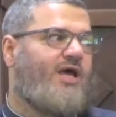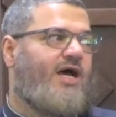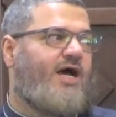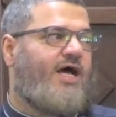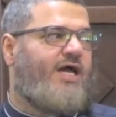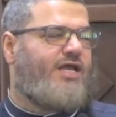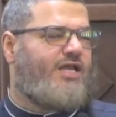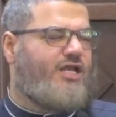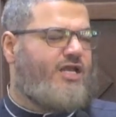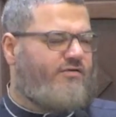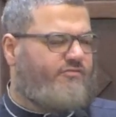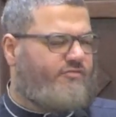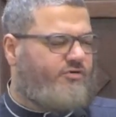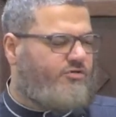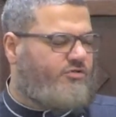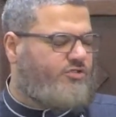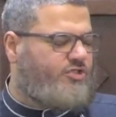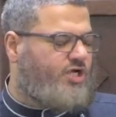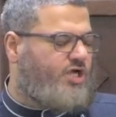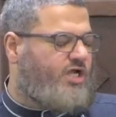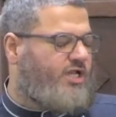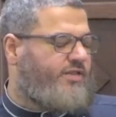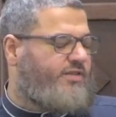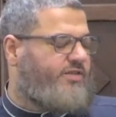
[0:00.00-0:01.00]
I never
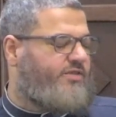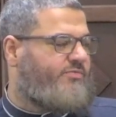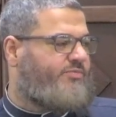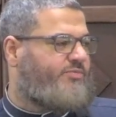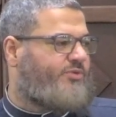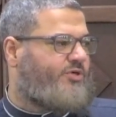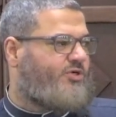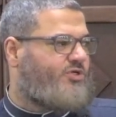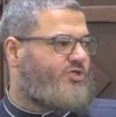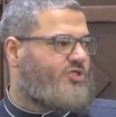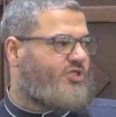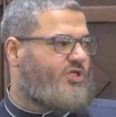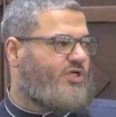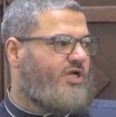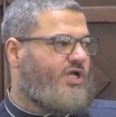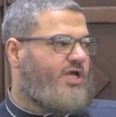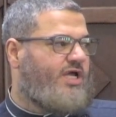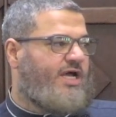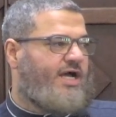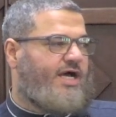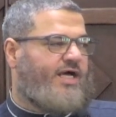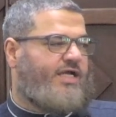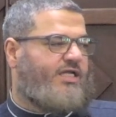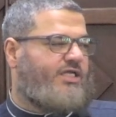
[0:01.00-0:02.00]
tell the person
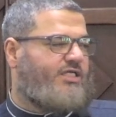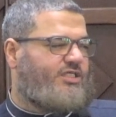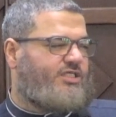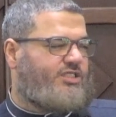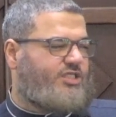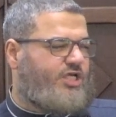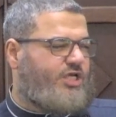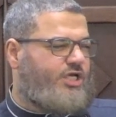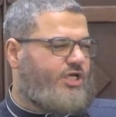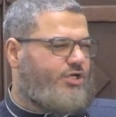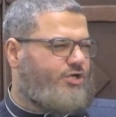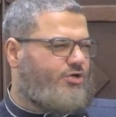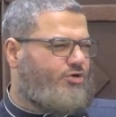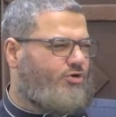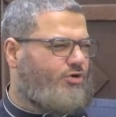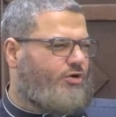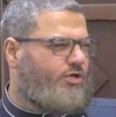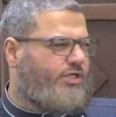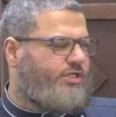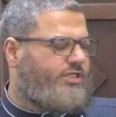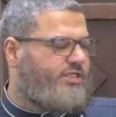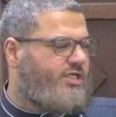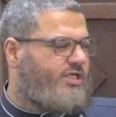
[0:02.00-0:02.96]
and I just ignore it